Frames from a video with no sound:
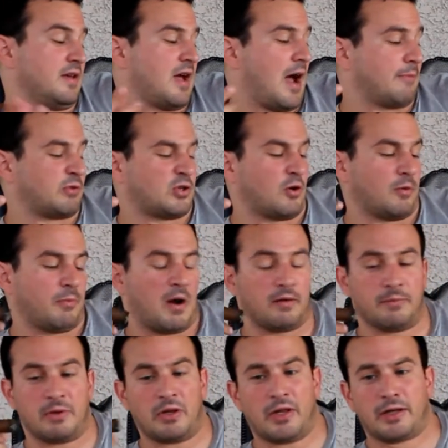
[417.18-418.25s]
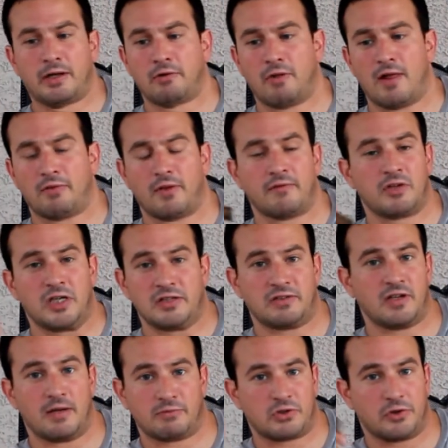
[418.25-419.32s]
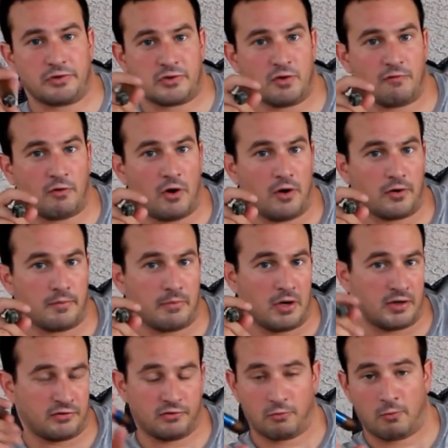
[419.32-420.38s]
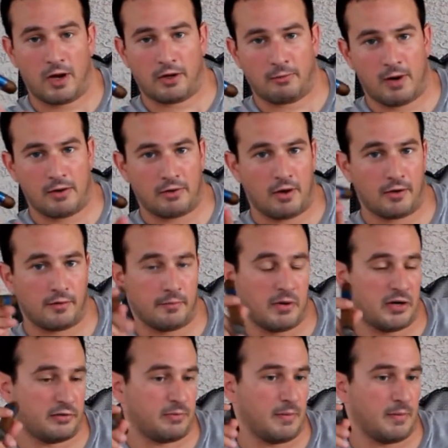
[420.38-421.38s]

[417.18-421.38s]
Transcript: I'm sure it'd probably be like a Glenlivet 18. I'm sure it's over $100 or right around $100.